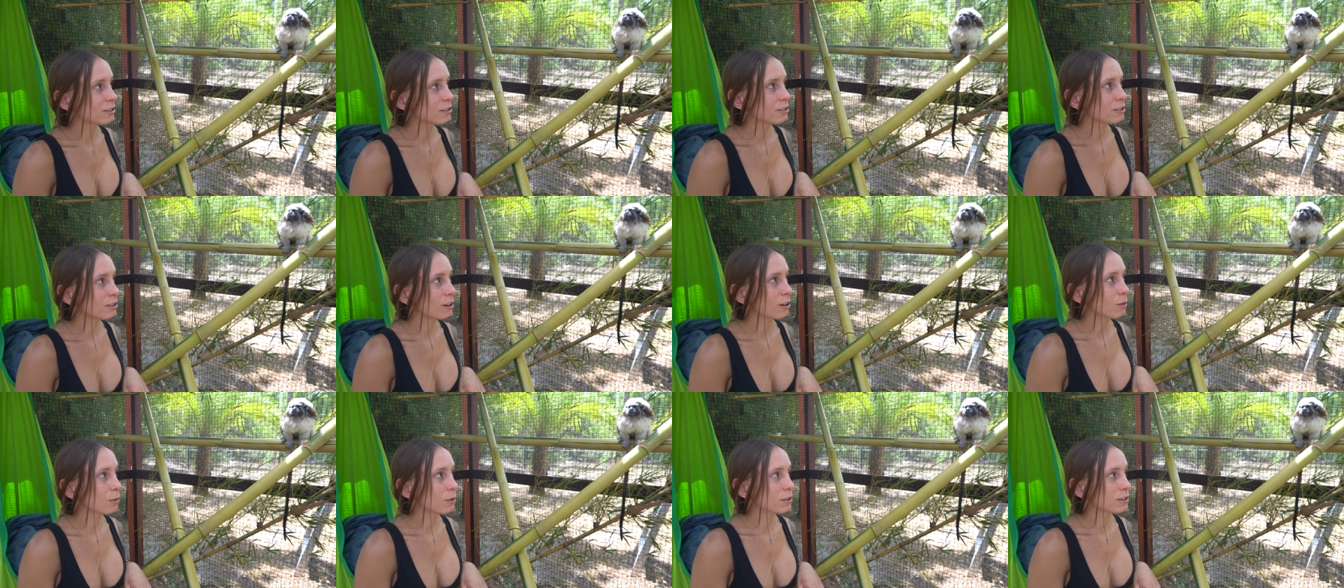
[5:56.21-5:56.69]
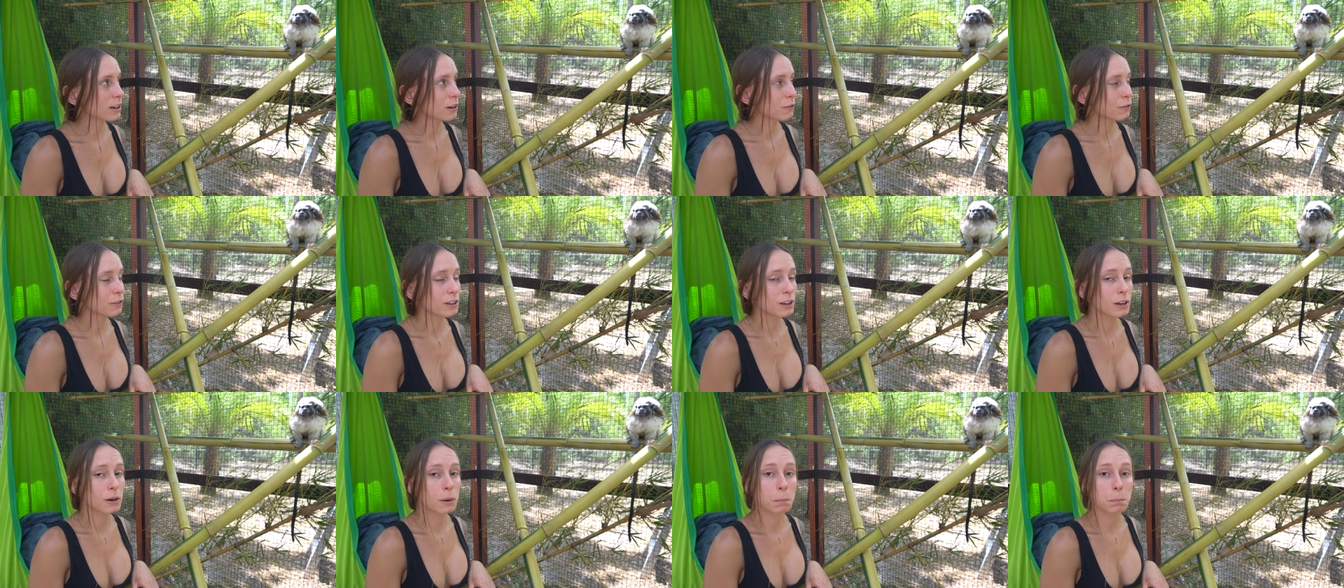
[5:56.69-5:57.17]
So we're
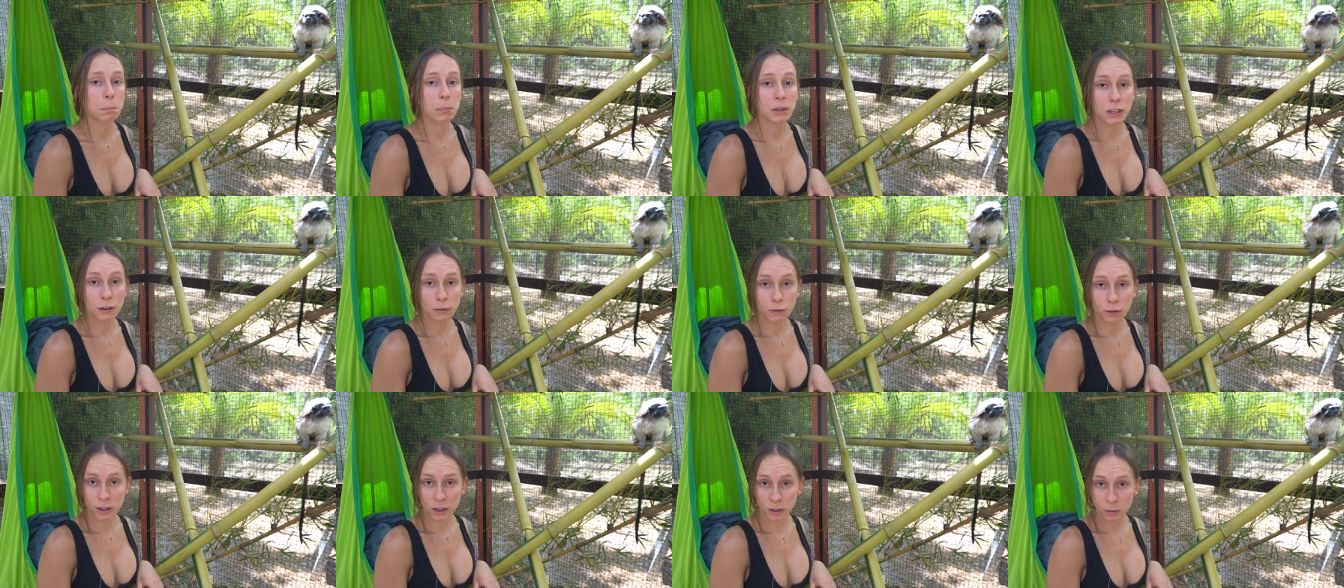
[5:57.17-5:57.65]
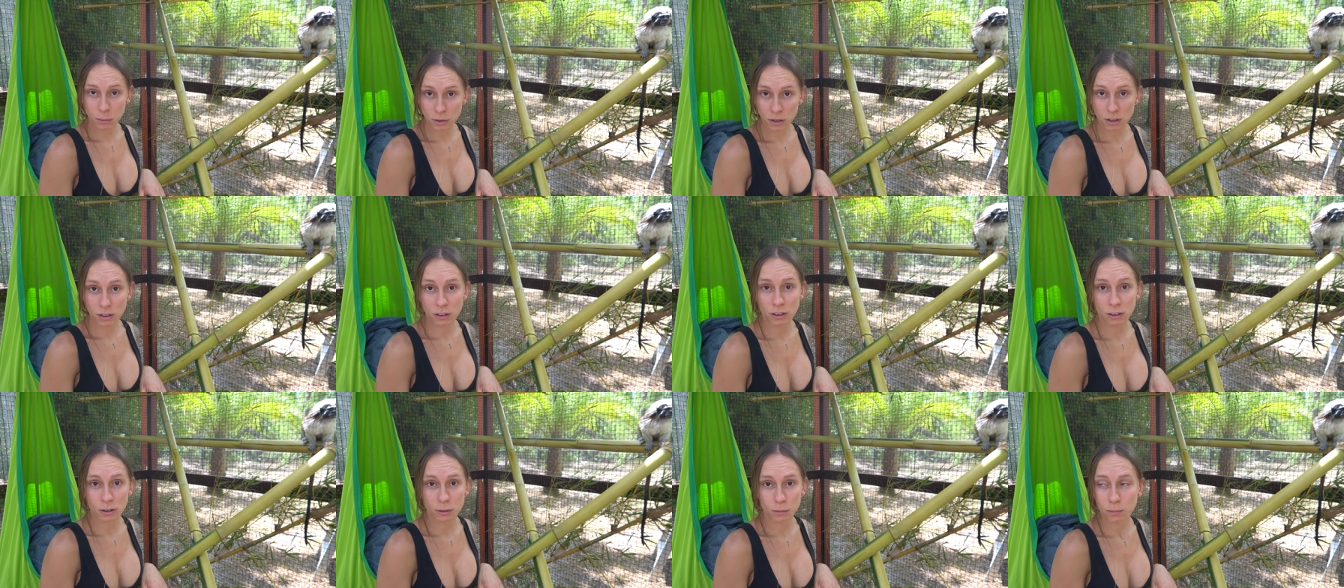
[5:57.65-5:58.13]
definitely gonna beef him
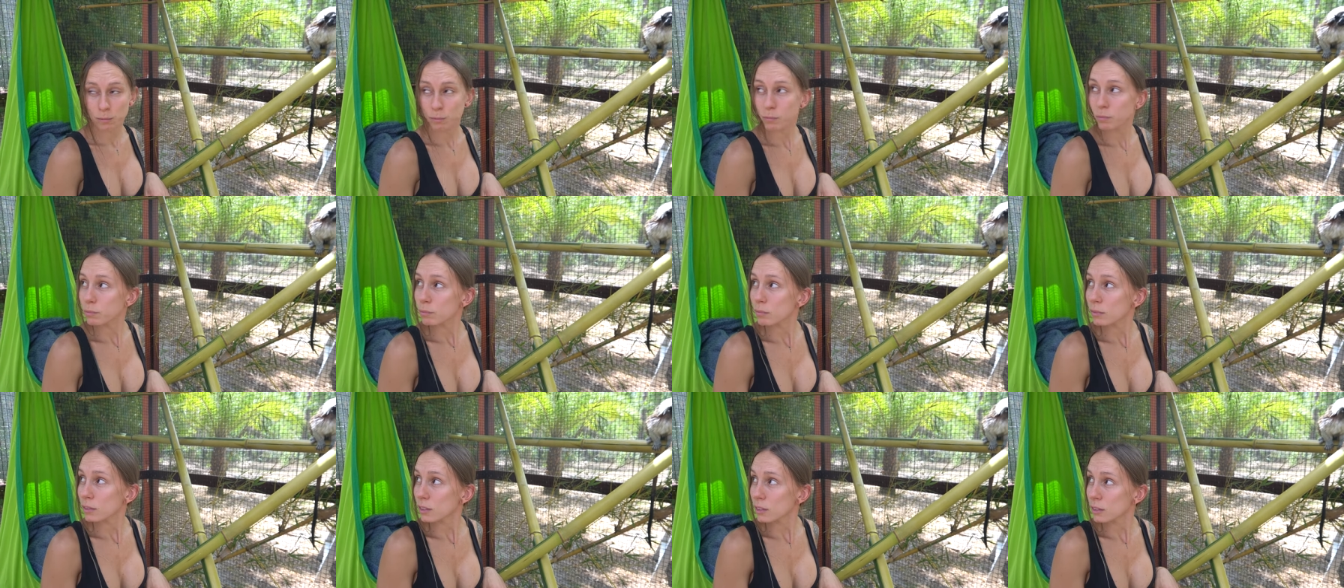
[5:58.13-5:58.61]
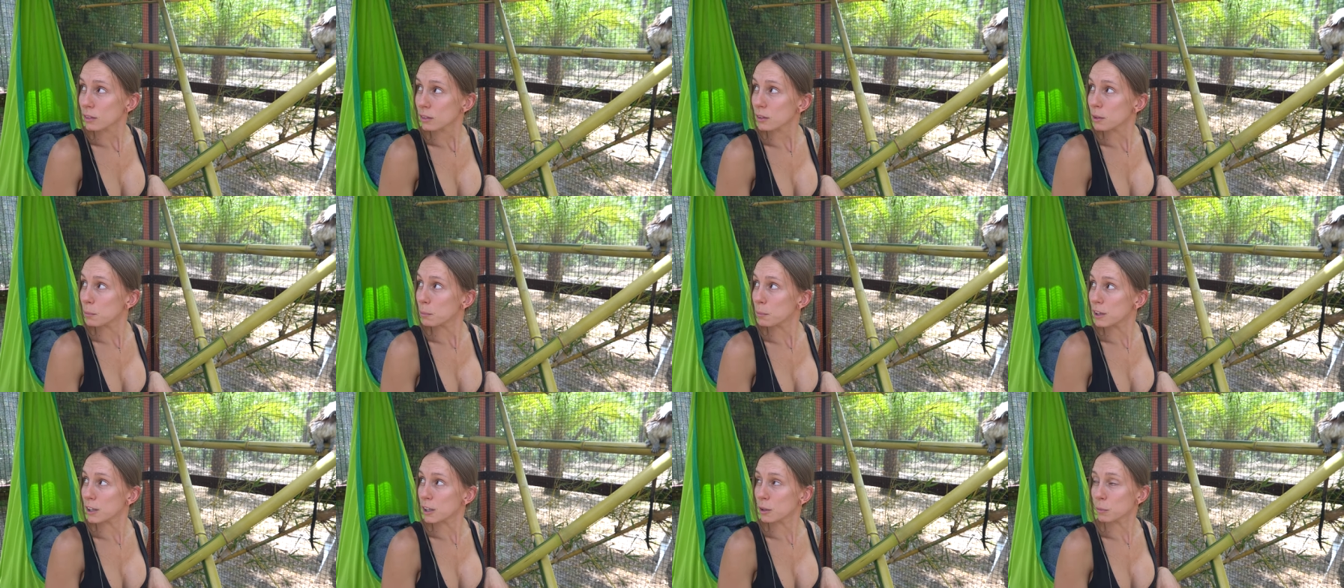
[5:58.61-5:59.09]
up,
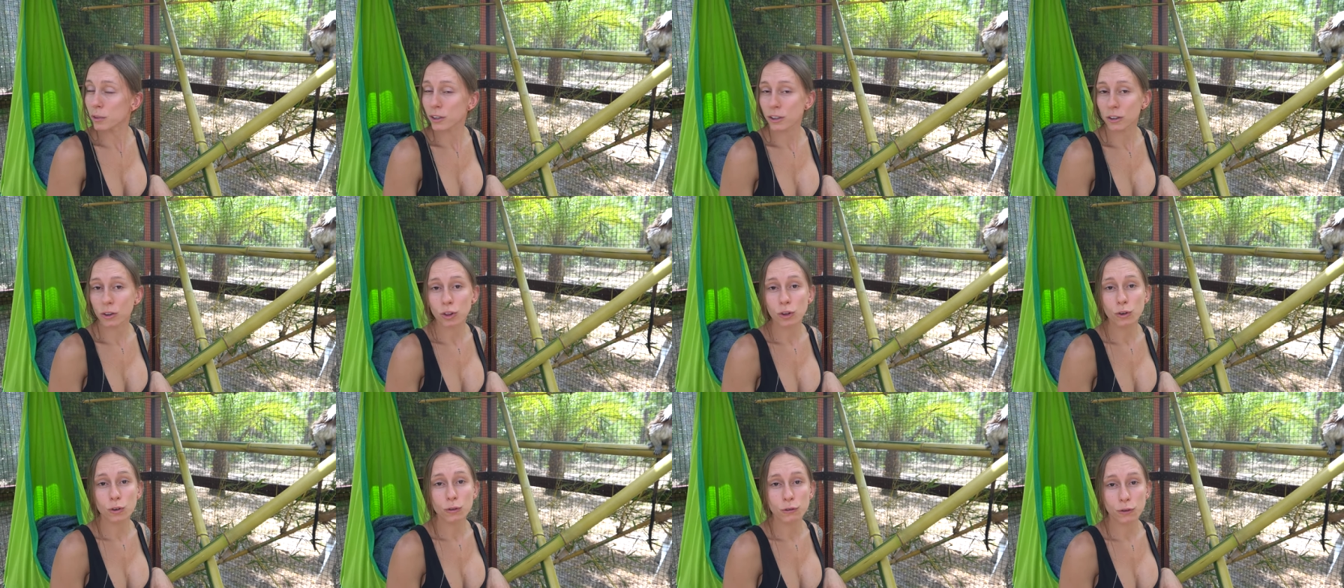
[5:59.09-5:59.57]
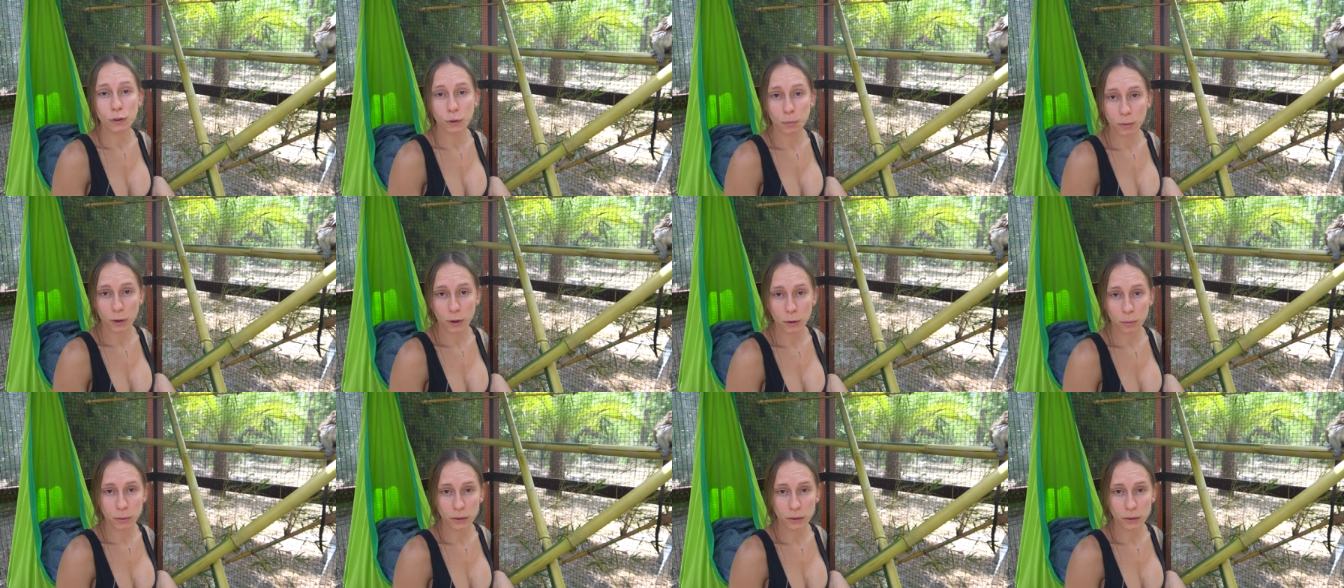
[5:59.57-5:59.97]
make him like a little football